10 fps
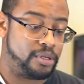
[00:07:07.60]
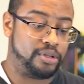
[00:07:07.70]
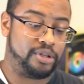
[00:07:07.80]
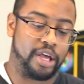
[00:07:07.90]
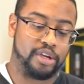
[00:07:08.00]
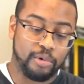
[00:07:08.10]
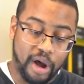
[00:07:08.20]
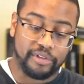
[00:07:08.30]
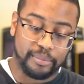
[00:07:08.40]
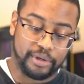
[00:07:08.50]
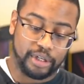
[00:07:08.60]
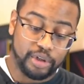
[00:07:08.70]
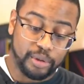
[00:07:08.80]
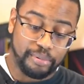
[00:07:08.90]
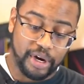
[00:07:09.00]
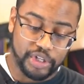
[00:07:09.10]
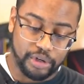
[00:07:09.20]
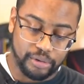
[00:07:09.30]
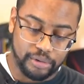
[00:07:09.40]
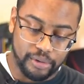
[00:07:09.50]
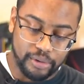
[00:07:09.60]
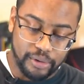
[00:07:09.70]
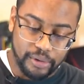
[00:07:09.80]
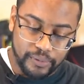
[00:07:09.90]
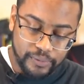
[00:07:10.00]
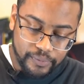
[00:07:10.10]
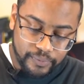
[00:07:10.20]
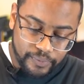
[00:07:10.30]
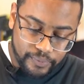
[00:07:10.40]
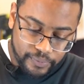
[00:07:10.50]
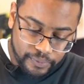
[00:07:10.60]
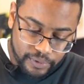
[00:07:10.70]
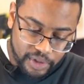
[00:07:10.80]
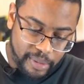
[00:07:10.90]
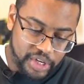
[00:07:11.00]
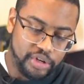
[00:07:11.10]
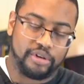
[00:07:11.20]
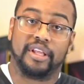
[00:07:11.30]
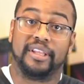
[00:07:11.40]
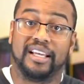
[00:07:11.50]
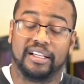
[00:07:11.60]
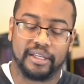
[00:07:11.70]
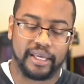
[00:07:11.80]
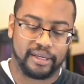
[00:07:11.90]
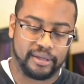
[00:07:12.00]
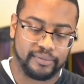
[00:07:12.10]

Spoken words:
Now you will have to put a little pressure to make sure that they click.